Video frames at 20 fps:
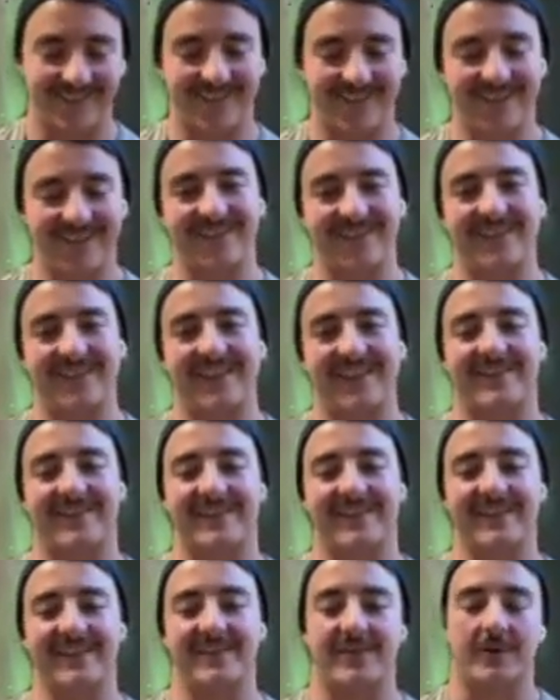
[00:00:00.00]
No, man,
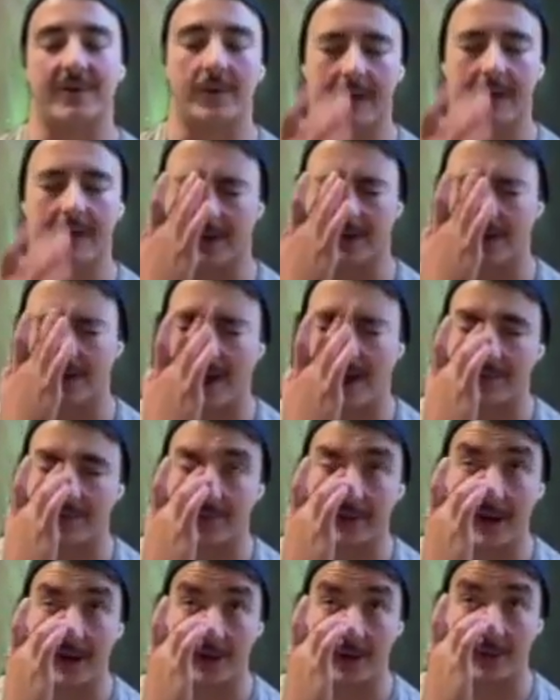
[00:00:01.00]
that's good. So like
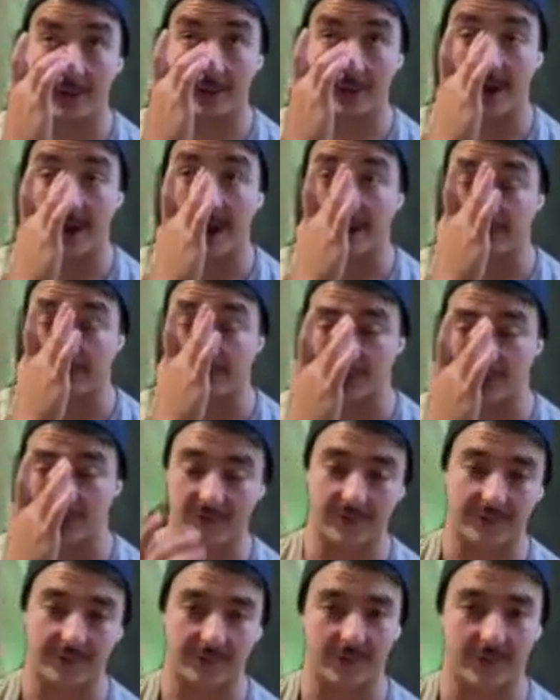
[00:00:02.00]
every other
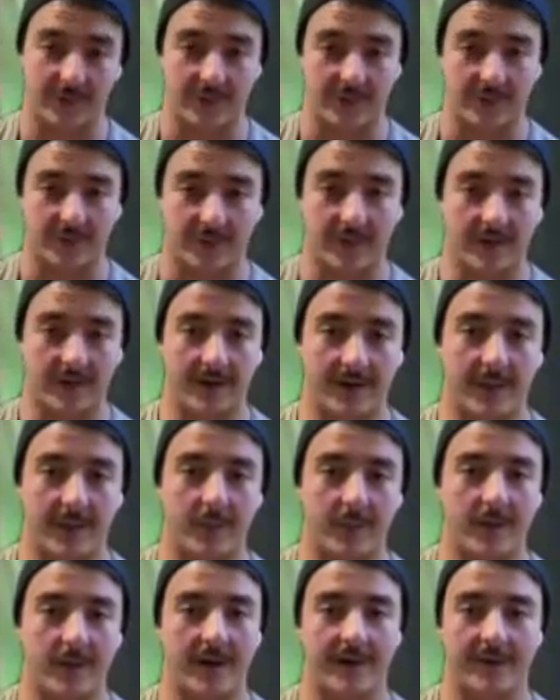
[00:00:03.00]
nationals, your first one and the
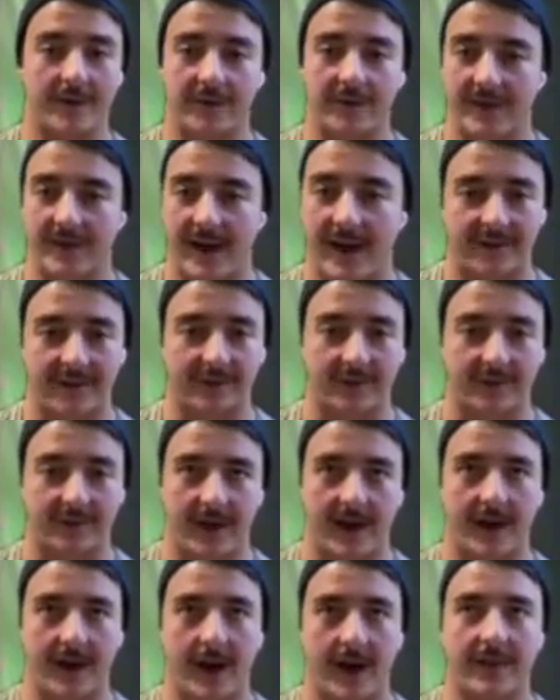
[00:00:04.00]
ones after
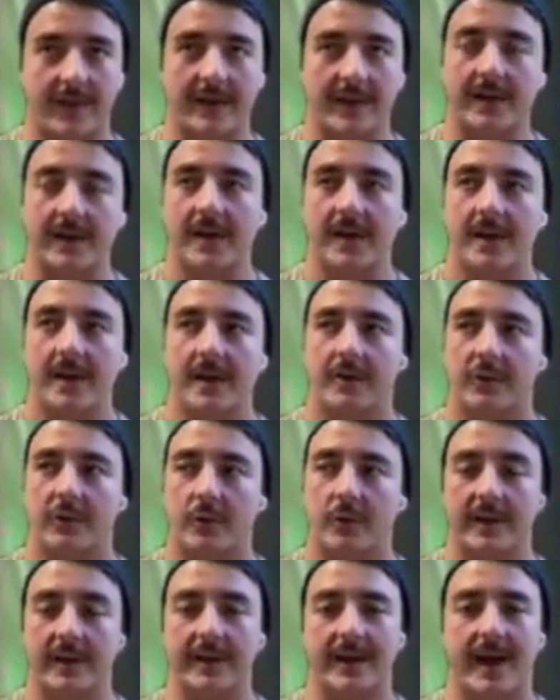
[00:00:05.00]
that, I think
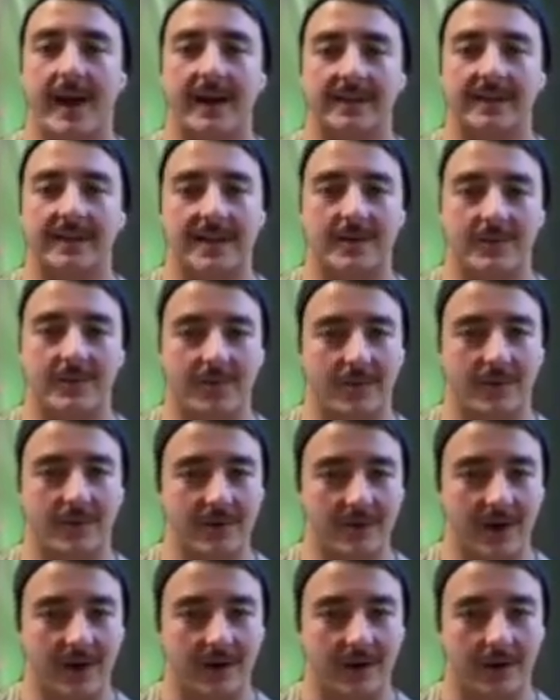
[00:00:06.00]
2019 was
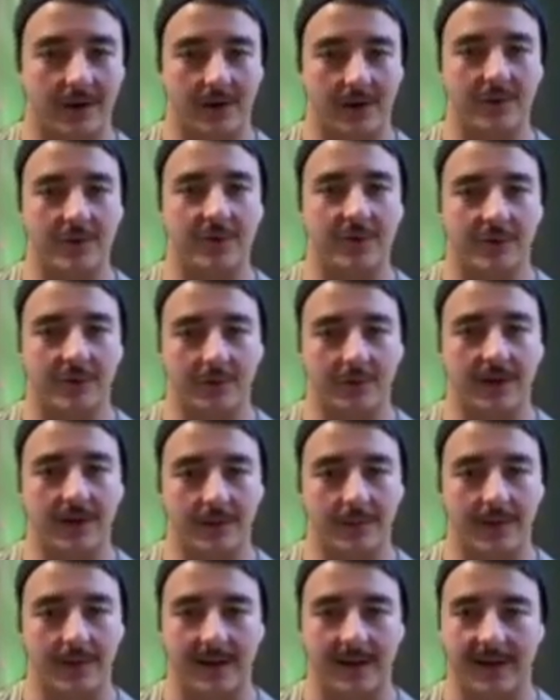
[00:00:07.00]
when you got close to
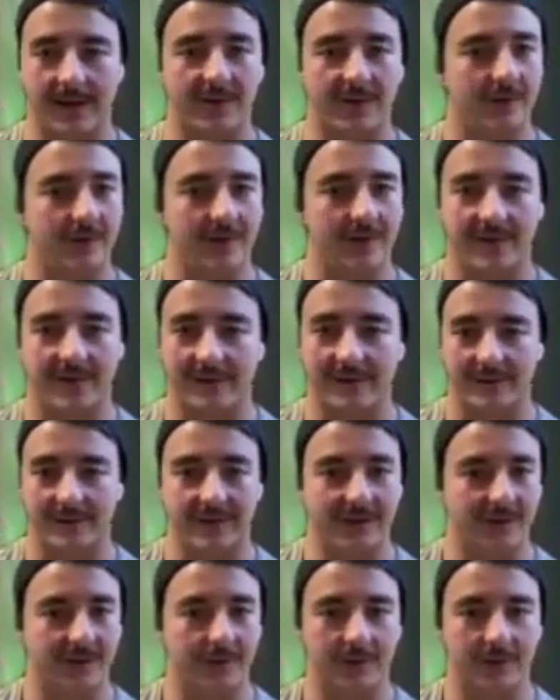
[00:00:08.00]
winning, but I guess
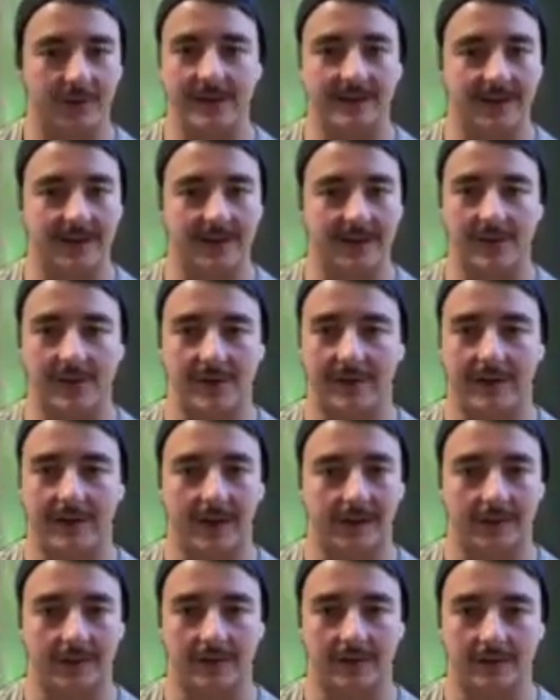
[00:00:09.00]
2017, 2018 you had
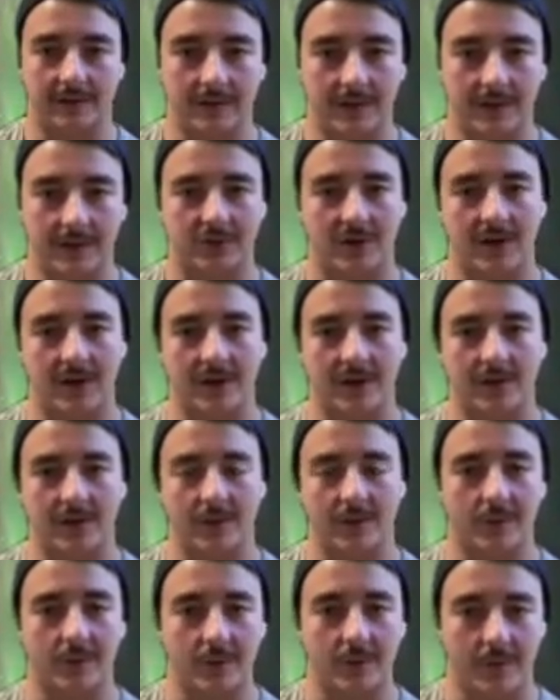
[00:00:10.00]
like no shot
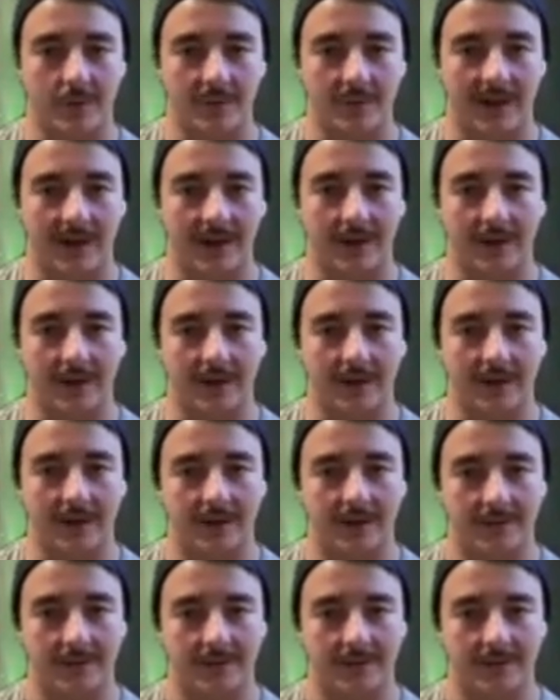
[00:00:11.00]
or what was that like?